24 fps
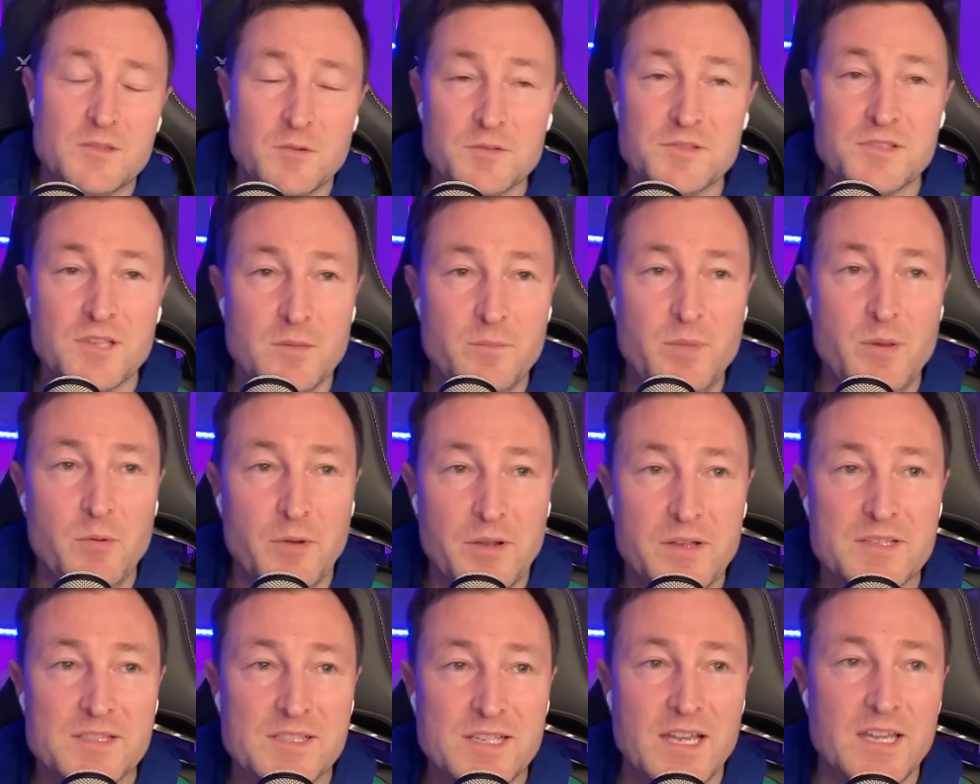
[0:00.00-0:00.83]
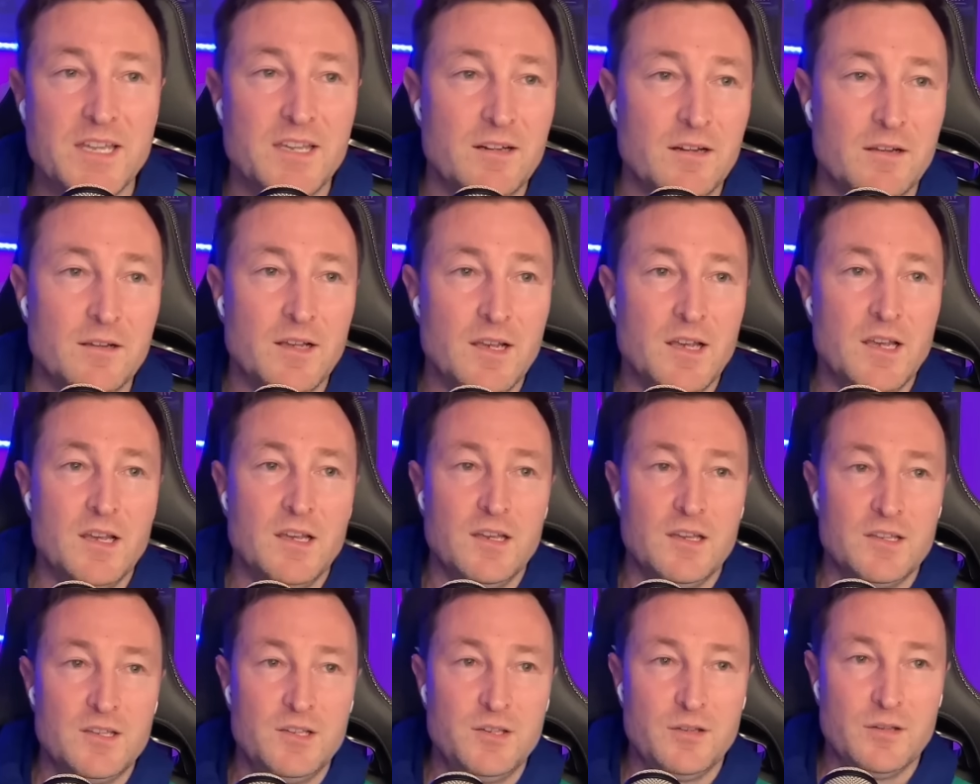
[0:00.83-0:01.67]
also, people can say, you know,
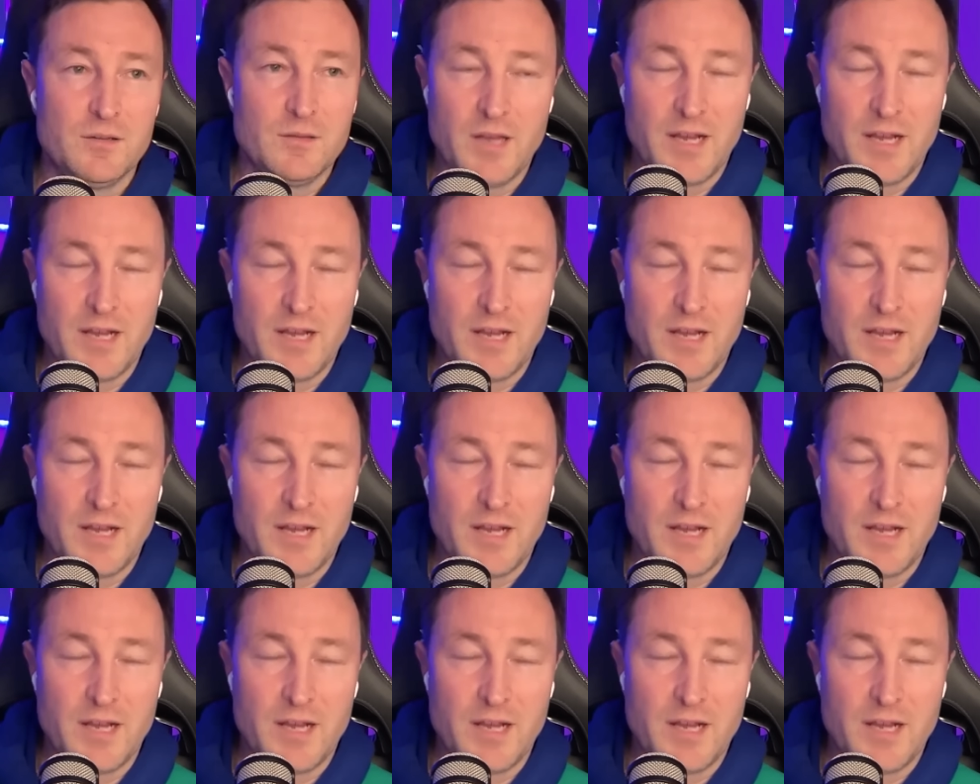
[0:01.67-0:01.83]
you,